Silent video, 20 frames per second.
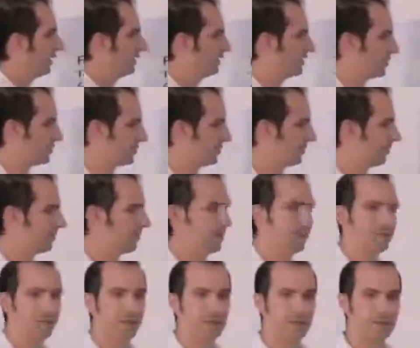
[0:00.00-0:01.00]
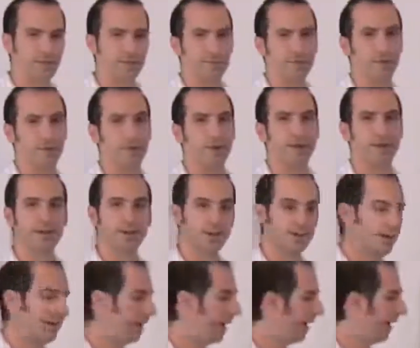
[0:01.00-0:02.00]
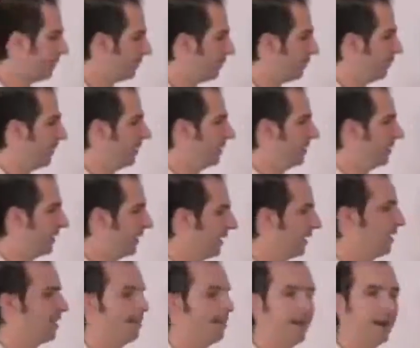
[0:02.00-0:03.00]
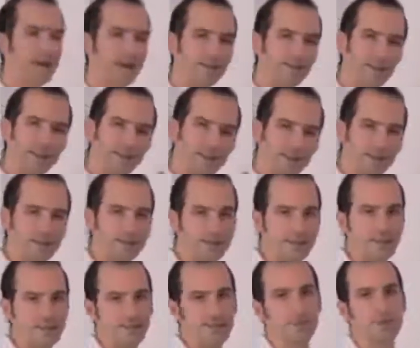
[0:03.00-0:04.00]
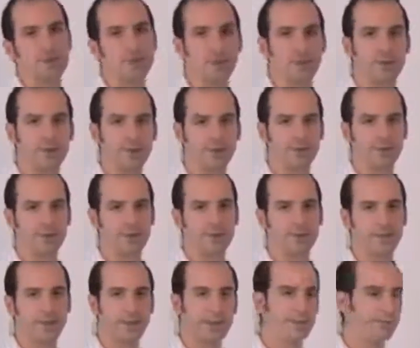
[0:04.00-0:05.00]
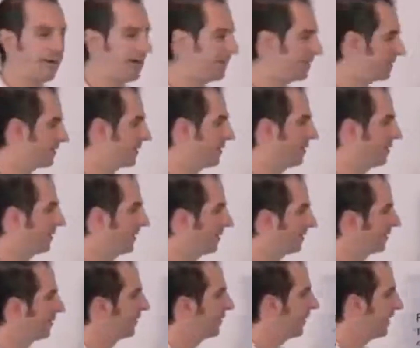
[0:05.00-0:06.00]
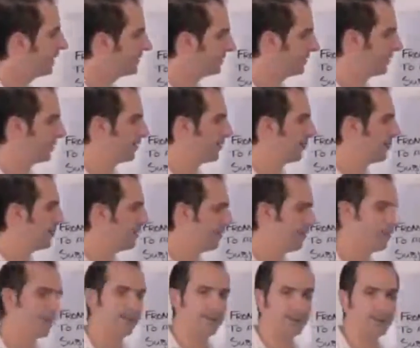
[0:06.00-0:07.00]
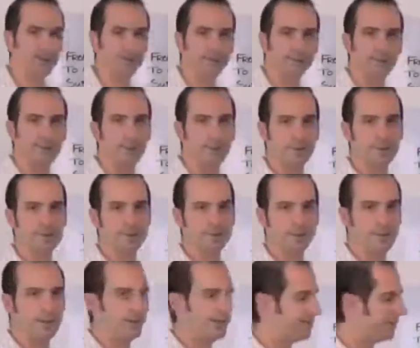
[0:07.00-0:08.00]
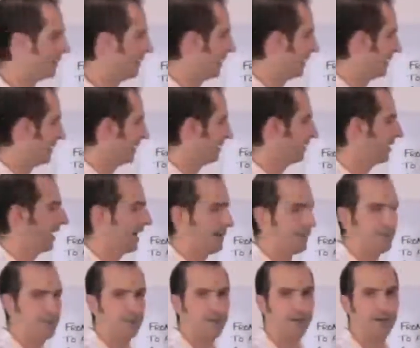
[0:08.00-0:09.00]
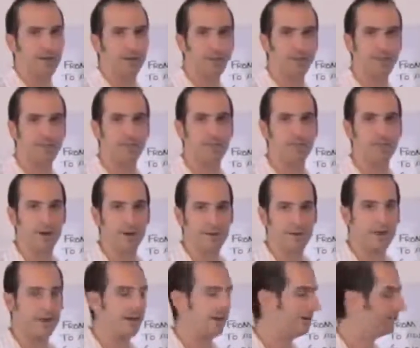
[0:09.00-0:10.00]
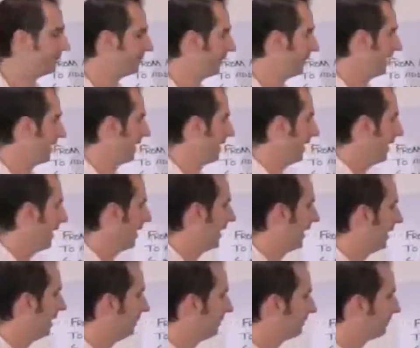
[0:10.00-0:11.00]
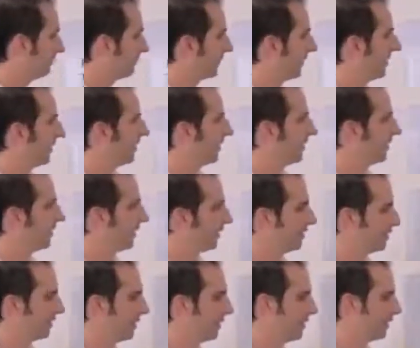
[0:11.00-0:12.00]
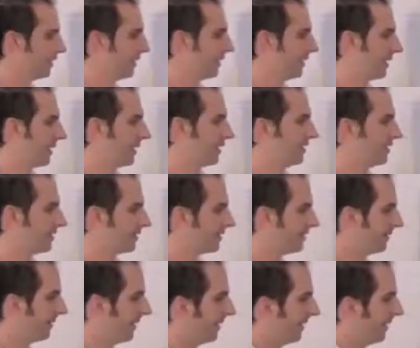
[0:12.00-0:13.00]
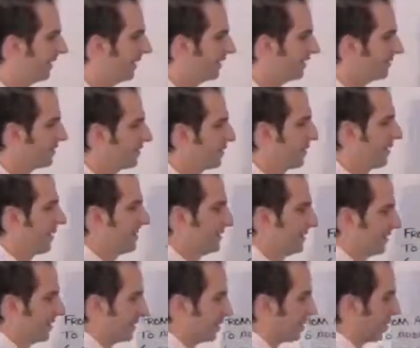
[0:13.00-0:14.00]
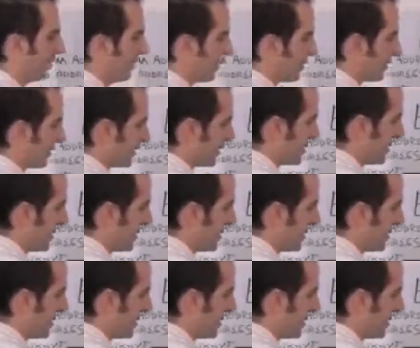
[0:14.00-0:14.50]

some sort of conversion point up front and kind of into the textual point of the email, so if their eyes never move over to this promotional space, you're capturing them right there. The other key thing is utilizing this promotion